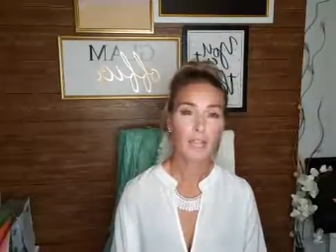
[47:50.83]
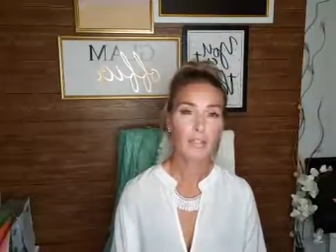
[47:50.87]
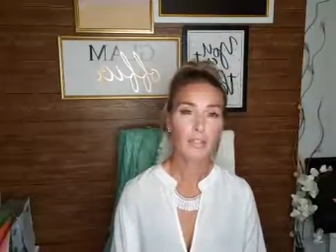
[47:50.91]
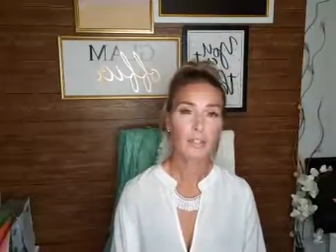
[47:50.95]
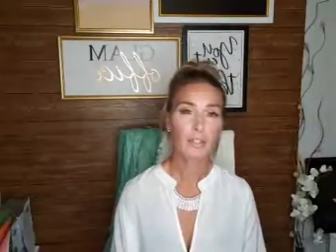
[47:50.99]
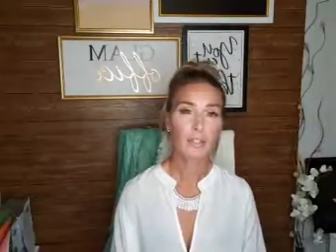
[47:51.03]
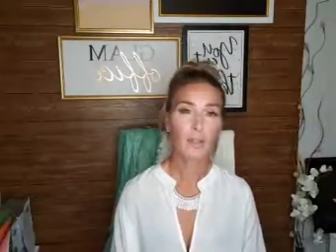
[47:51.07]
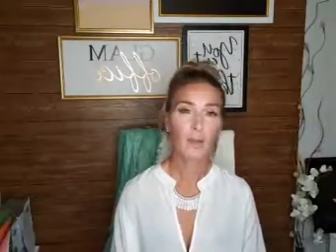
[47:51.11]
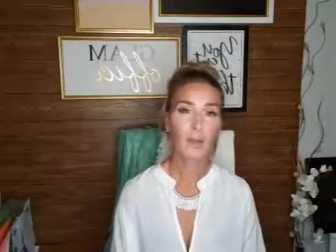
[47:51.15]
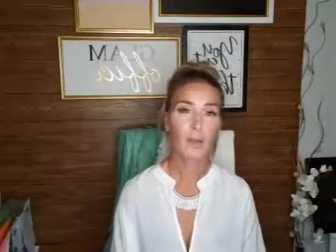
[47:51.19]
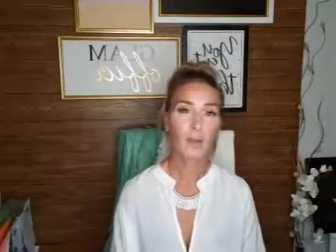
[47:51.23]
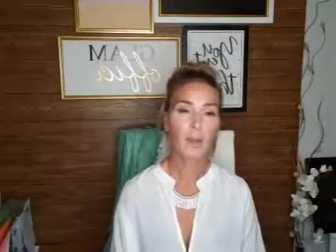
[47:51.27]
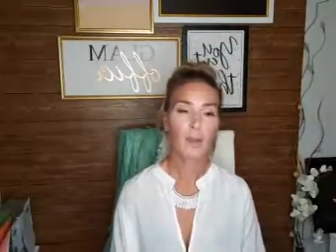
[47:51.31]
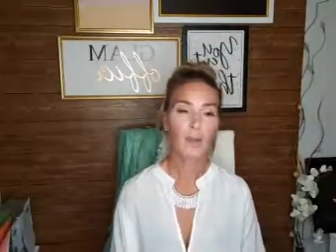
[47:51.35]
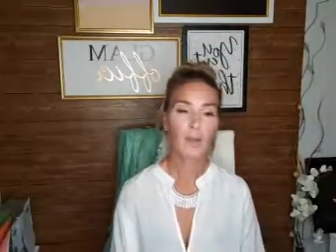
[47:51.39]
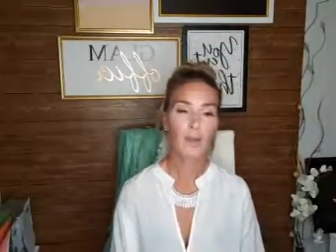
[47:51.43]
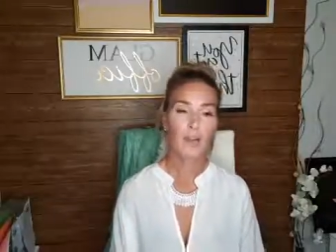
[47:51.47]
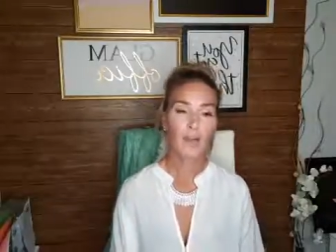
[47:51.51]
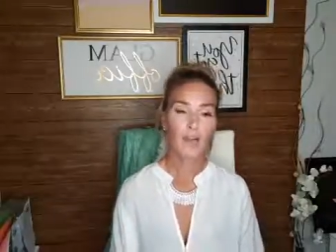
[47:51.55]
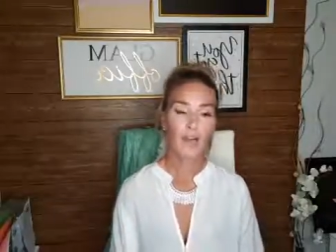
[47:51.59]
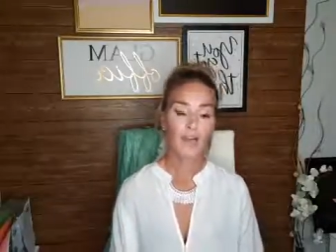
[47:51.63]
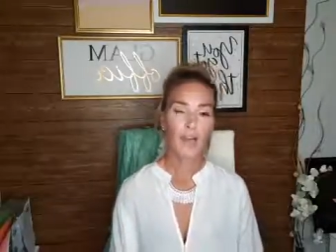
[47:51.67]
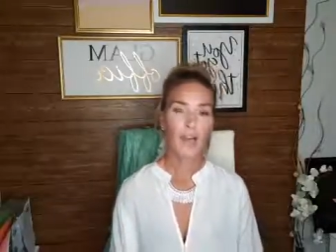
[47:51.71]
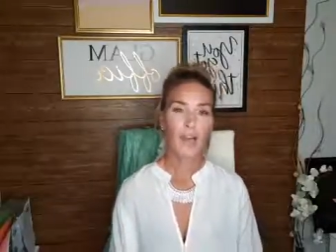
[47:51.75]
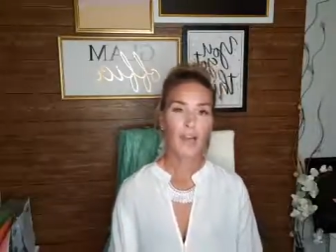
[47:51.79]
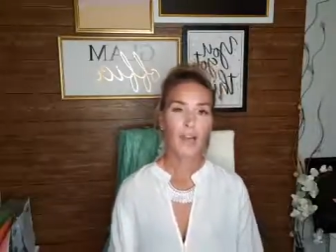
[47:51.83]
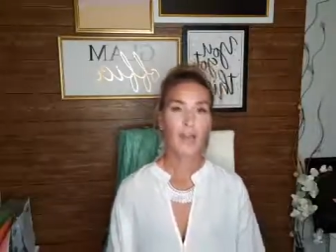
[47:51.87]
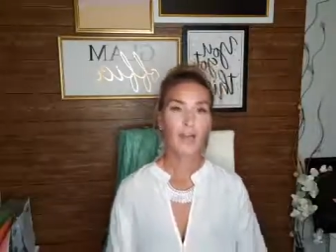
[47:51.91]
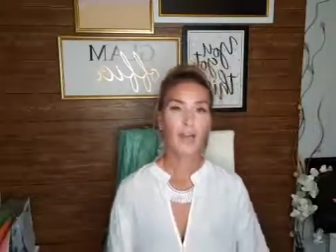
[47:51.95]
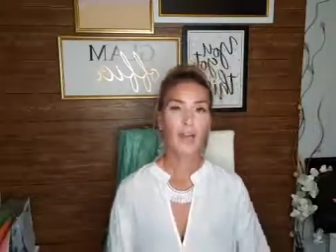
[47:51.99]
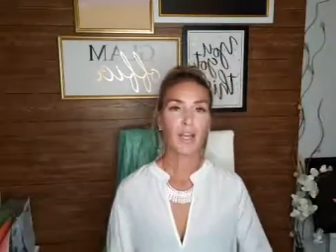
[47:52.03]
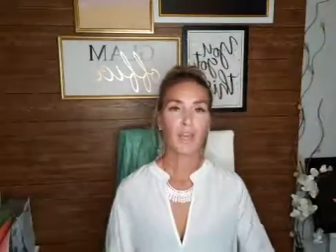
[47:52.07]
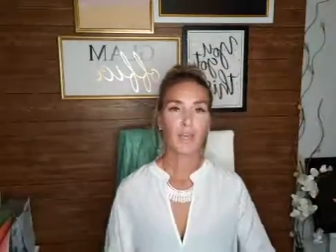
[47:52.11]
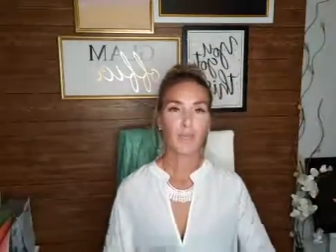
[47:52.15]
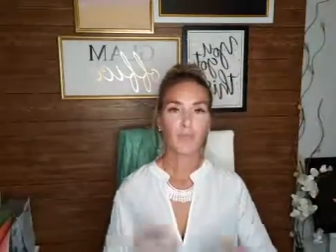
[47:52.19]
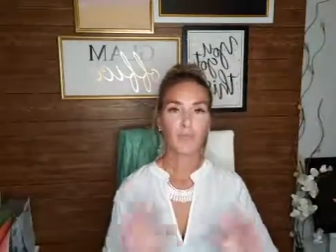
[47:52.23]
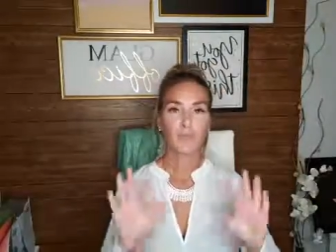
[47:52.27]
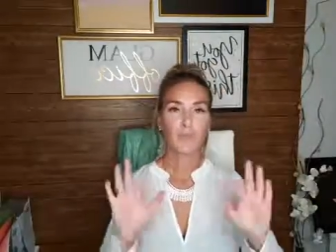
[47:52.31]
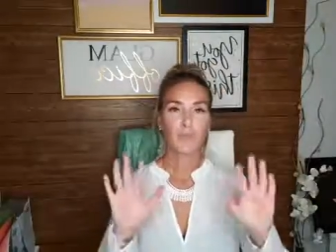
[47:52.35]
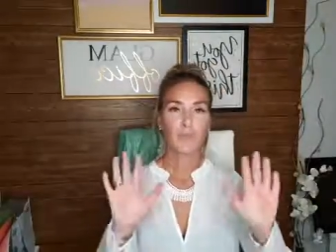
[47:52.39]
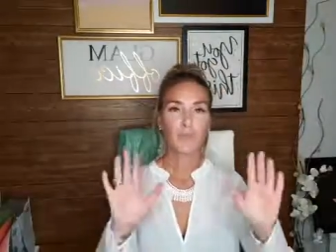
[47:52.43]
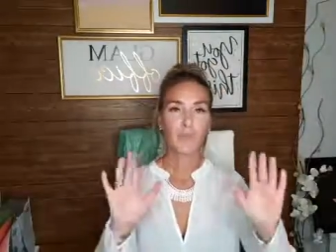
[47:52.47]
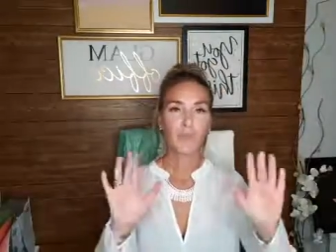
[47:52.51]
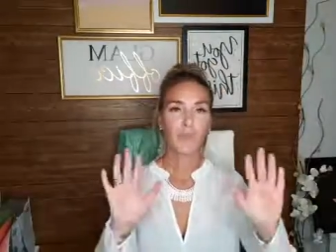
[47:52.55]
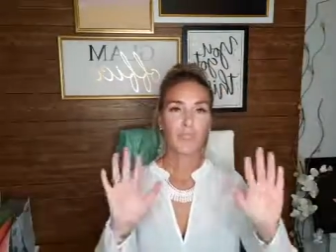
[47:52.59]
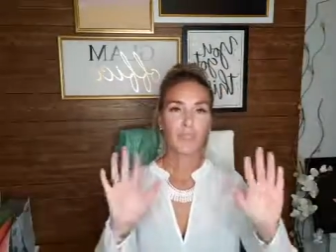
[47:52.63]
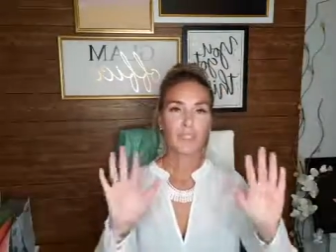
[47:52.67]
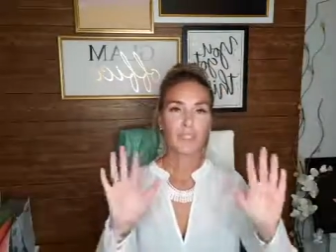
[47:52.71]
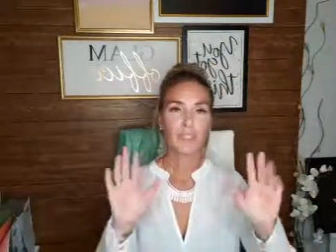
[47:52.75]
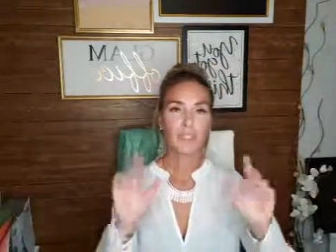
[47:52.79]
So I look
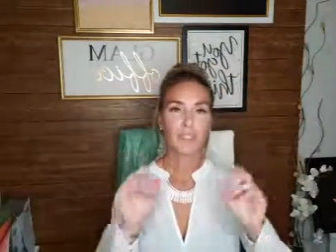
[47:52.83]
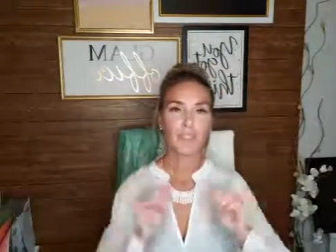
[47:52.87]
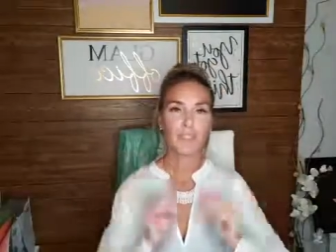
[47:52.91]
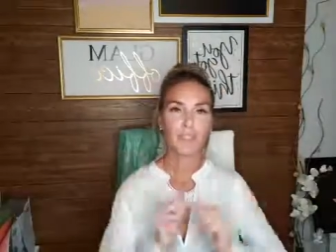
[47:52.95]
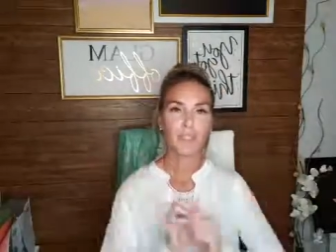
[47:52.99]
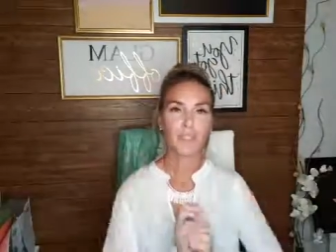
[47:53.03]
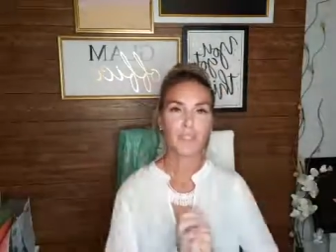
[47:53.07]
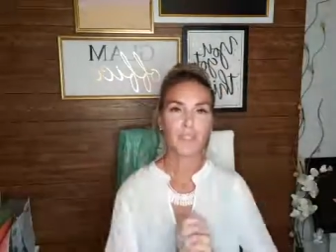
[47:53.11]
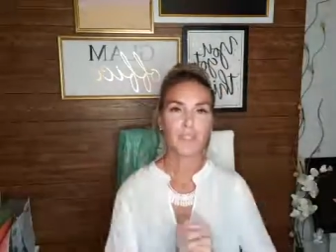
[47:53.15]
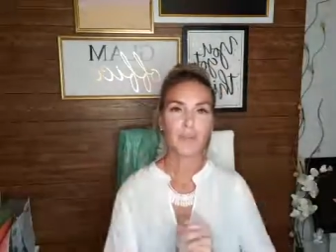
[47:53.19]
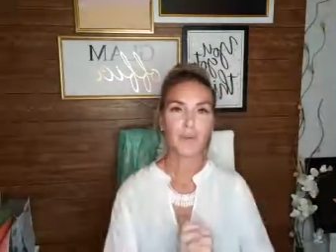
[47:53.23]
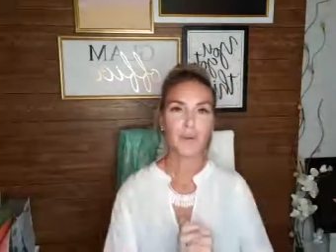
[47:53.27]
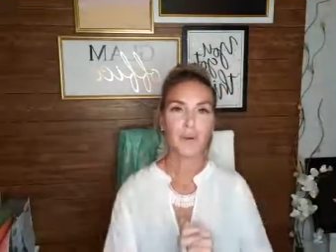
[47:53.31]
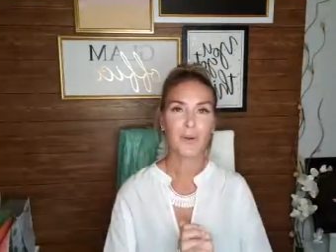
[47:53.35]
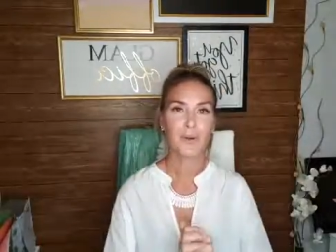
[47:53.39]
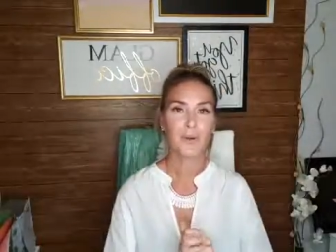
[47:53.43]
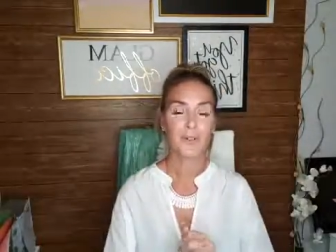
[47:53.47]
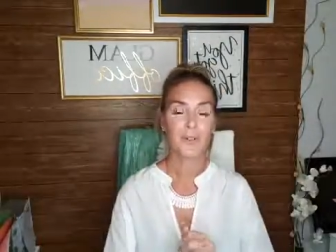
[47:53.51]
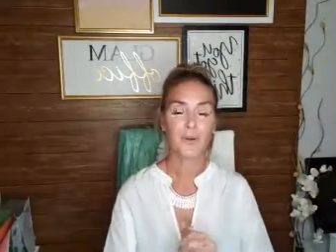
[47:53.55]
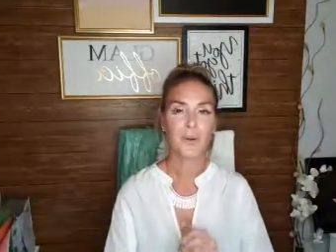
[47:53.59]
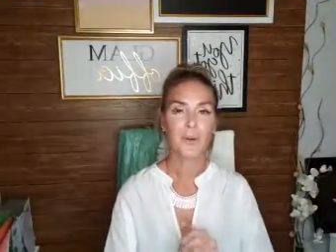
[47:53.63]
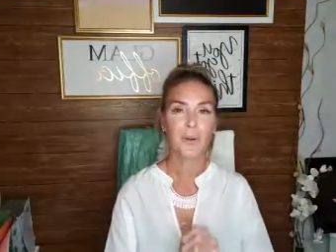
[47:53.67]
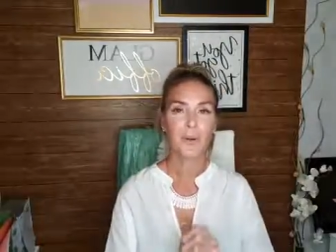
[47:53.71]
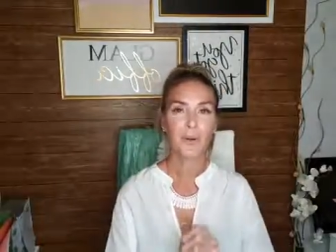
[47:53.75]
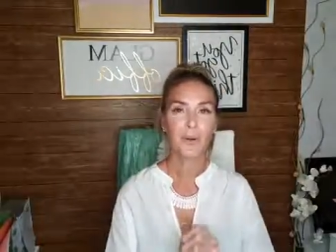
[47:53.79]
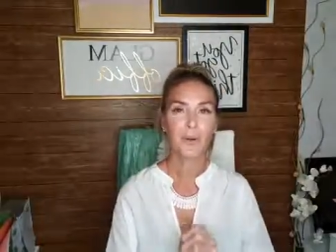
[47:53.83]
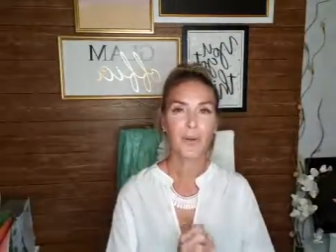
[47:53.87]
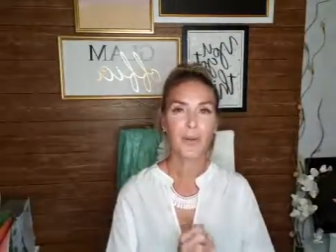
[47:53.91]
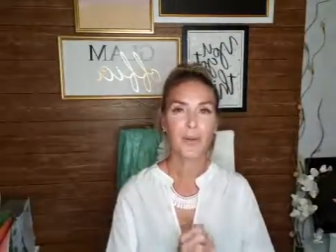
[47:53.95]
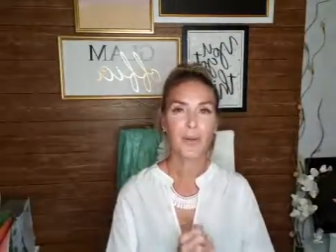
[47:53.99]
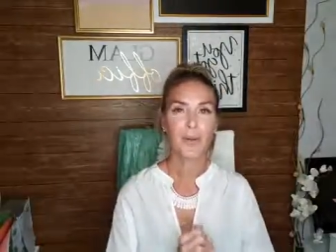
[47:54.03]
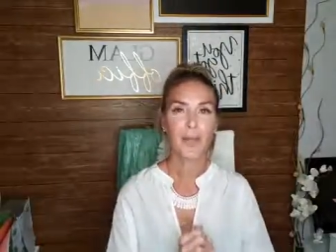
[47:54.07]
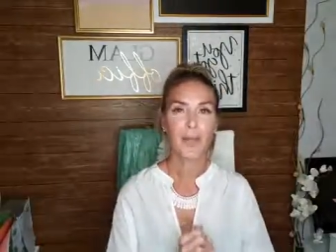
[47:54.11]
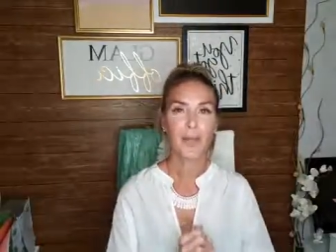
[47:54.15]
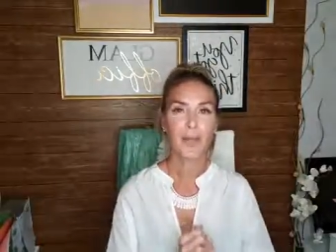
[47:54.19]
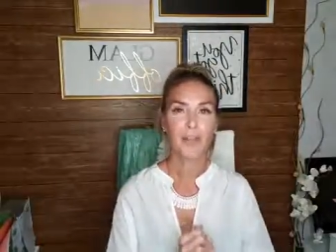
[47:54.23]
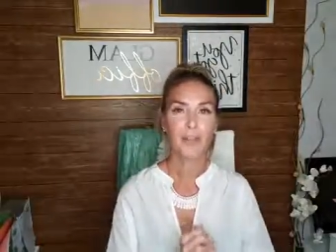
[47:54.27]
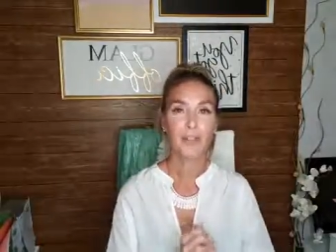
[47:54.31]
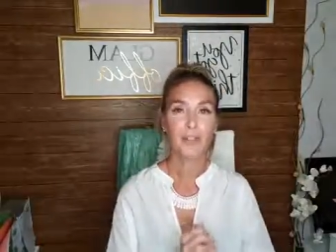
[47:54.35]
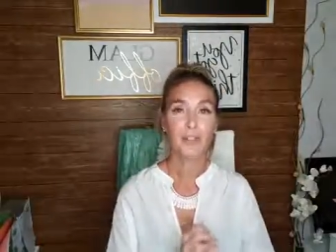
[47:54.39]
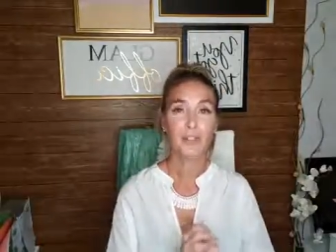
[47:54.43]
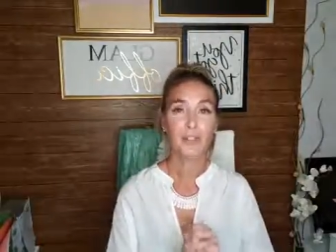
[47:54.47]
forward to seeing you all tomorrow and